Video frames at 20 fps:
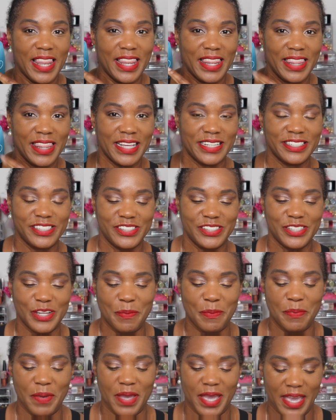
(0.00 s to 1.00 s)
let's
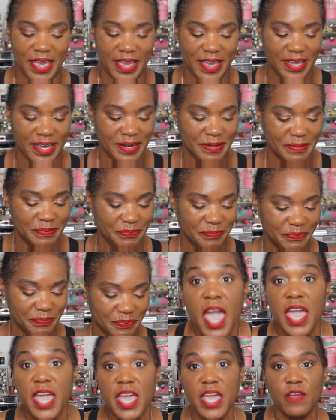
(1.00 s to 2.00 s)
jump in.
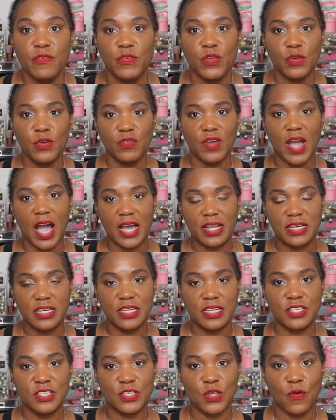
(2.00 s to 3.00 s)
If you've
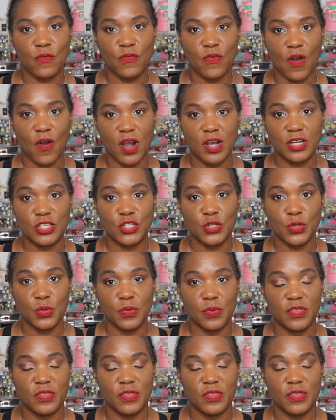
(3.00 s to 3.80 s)
gotten so far to